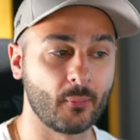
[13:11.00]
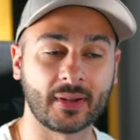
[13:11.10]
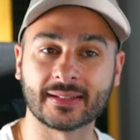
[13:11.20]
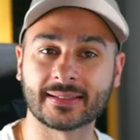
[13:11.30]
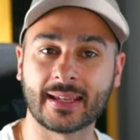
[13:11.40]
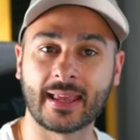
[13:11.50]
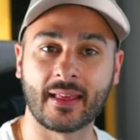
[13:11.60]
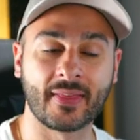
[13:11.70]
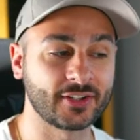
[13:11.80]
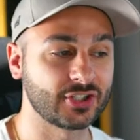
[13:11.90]
And we can
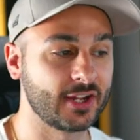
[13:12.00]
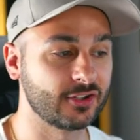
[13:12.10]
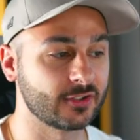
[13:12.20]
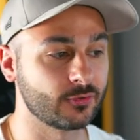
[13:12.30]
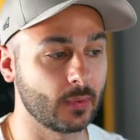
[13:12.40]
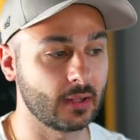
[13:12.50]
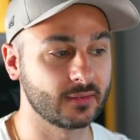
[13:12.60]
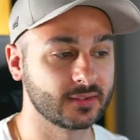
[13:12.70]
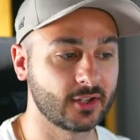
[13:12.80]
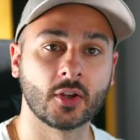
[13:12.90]
see that changes as
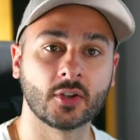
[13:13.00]
well.